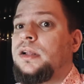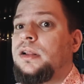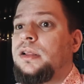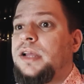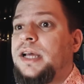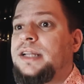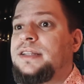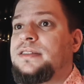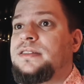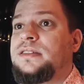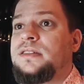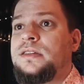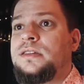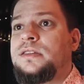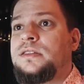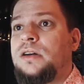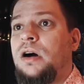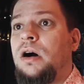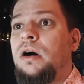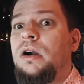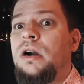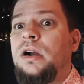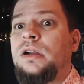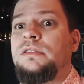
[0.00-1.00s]
let's
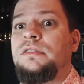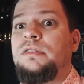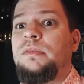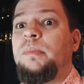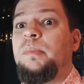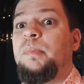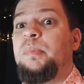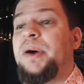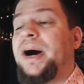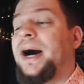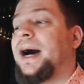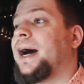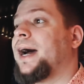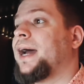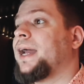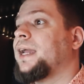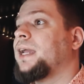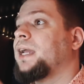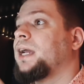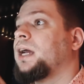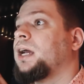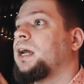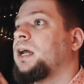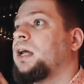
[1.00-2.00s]
start
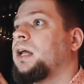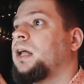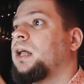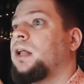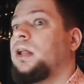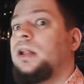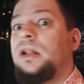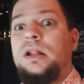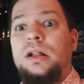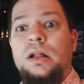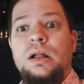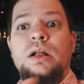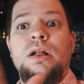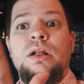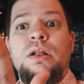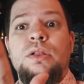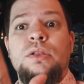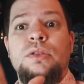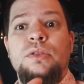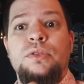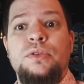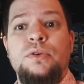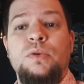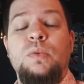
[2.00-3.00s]
by
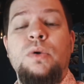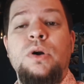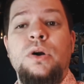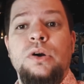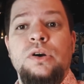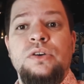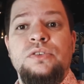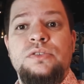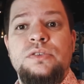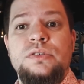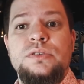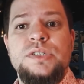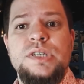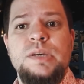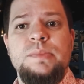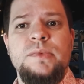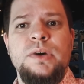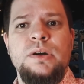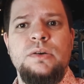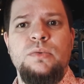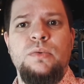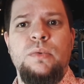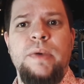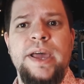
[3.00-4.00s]
the worst, because
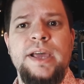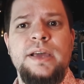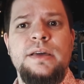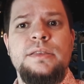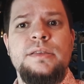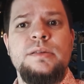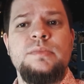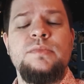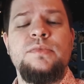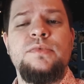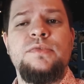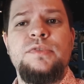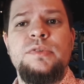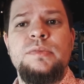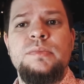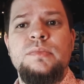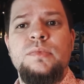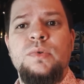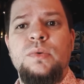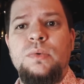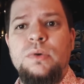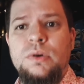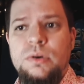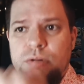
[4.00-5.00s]
I'm gonna rank them
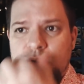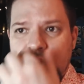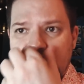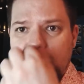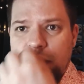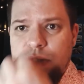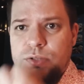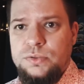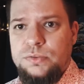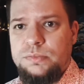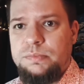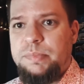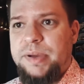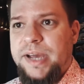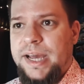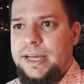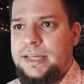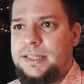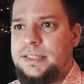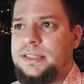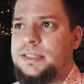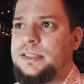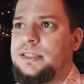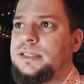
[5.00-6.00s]
from worst to
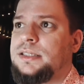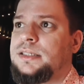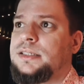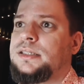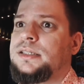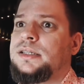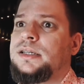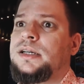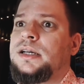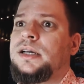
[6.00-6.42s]
best.